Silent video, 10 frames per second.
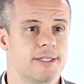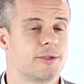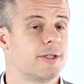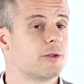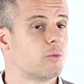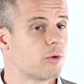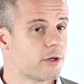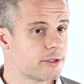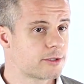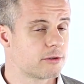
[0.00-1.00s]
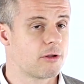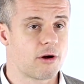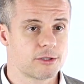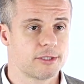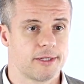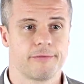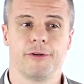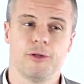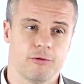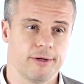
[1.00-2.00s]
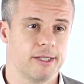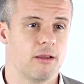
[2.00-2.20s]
so that the words are large enough for you to read